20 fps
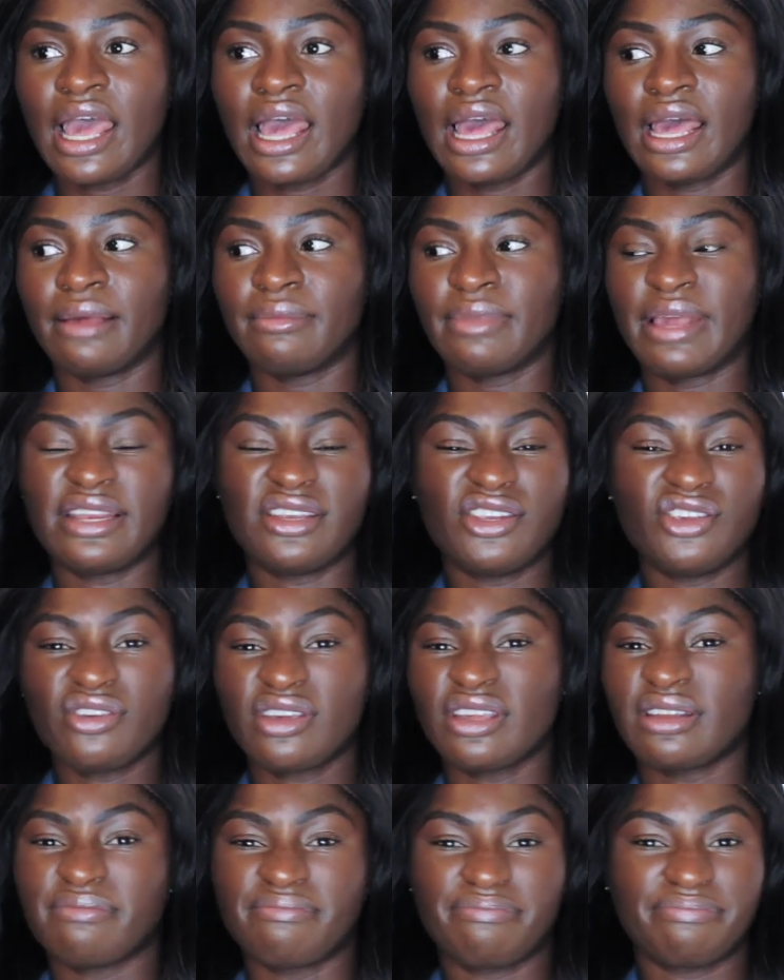and you
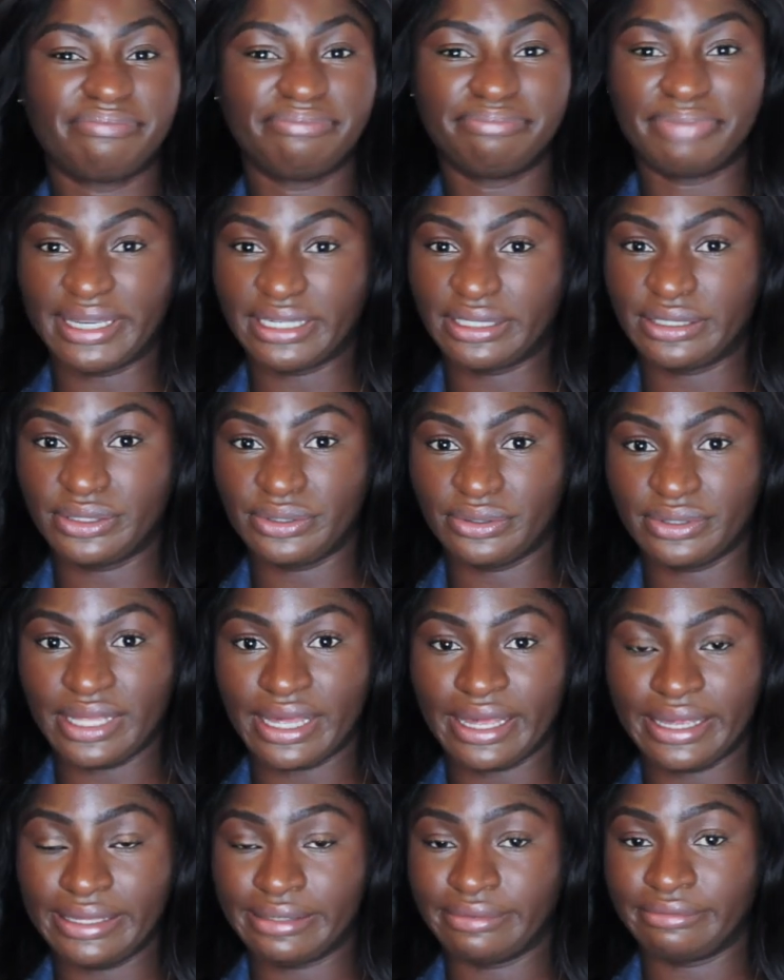can best do
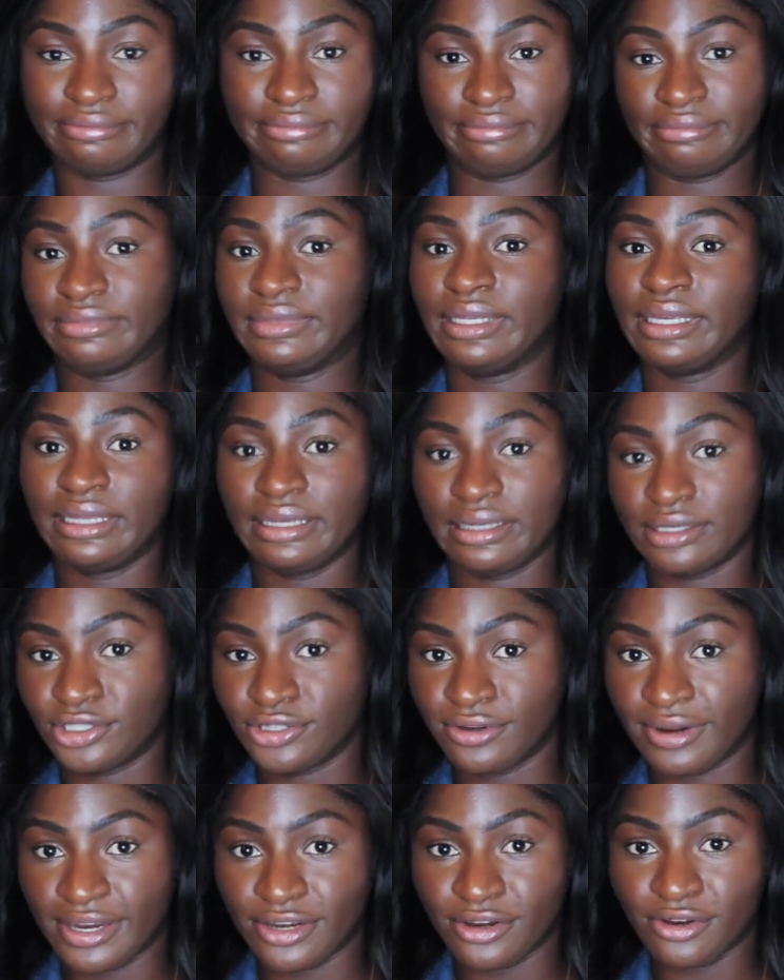that in a
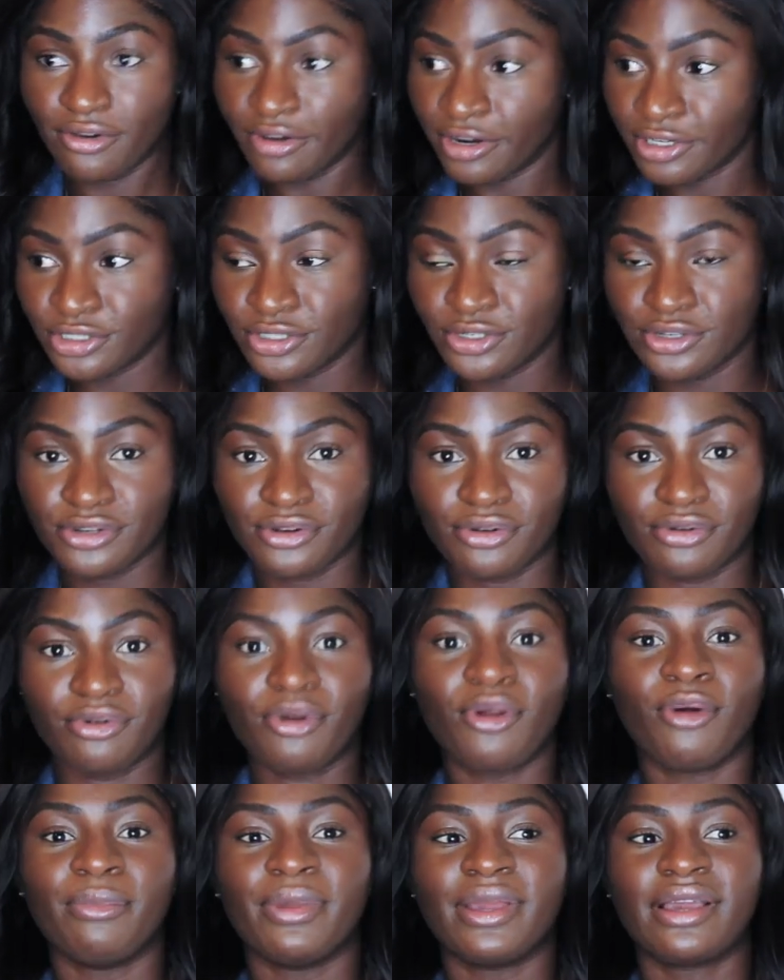trainee or a junior
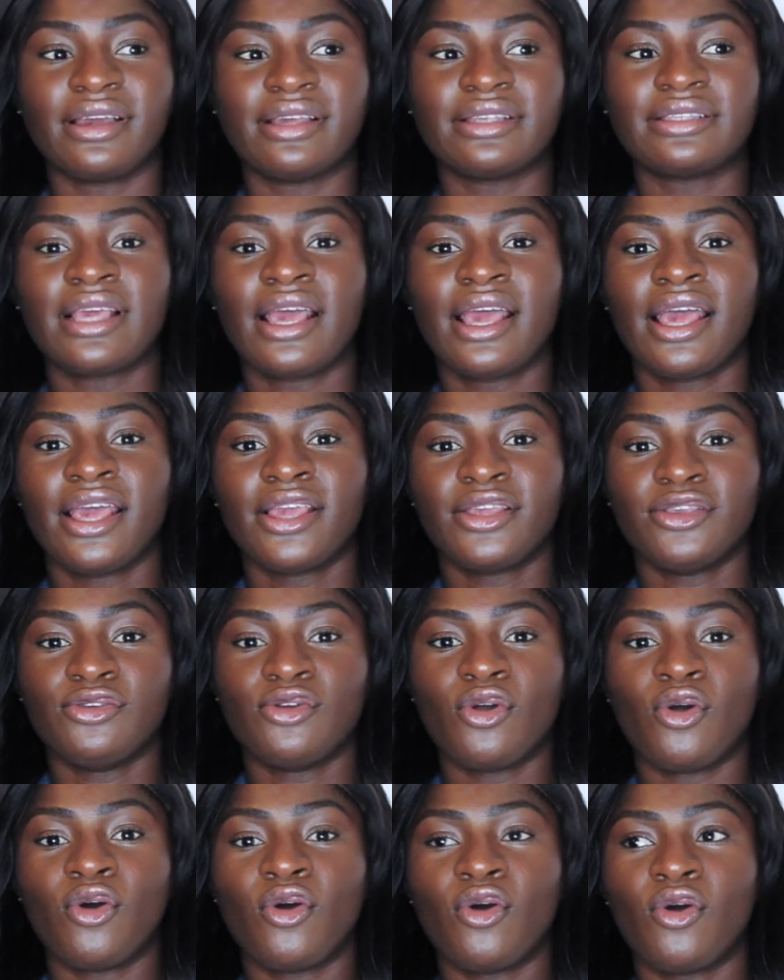role, because
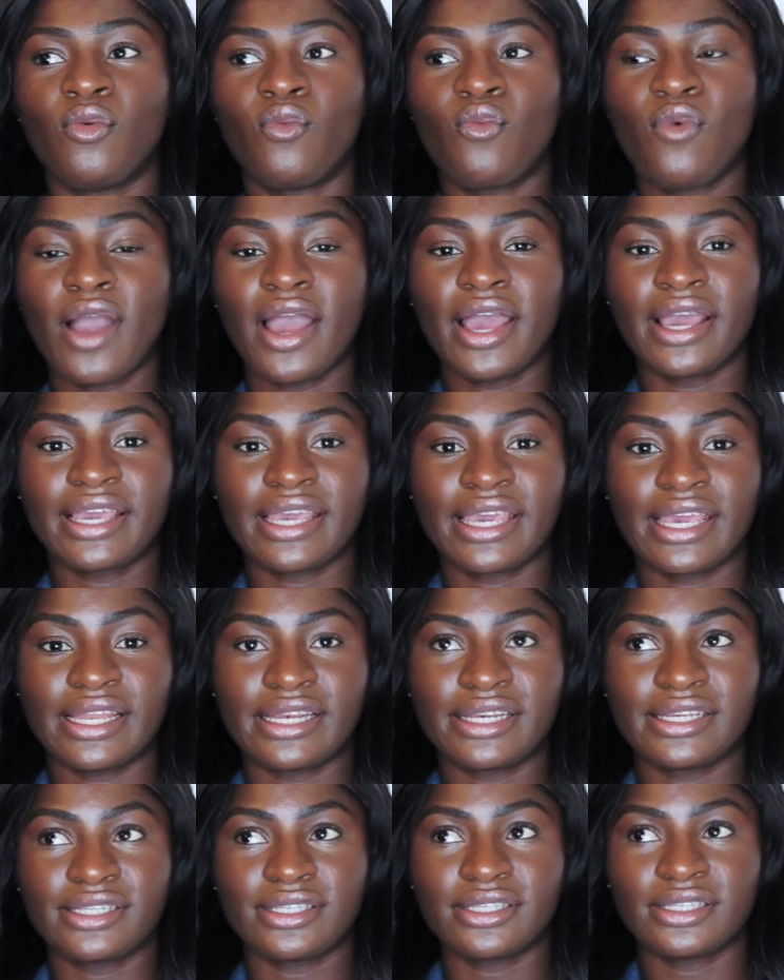you're
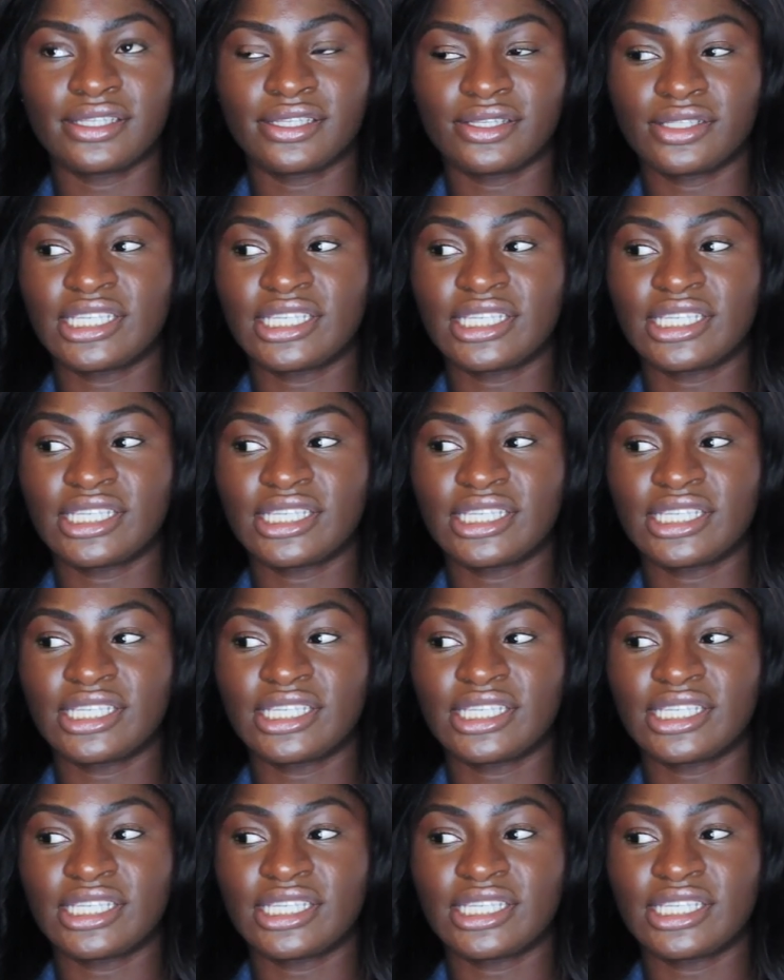working.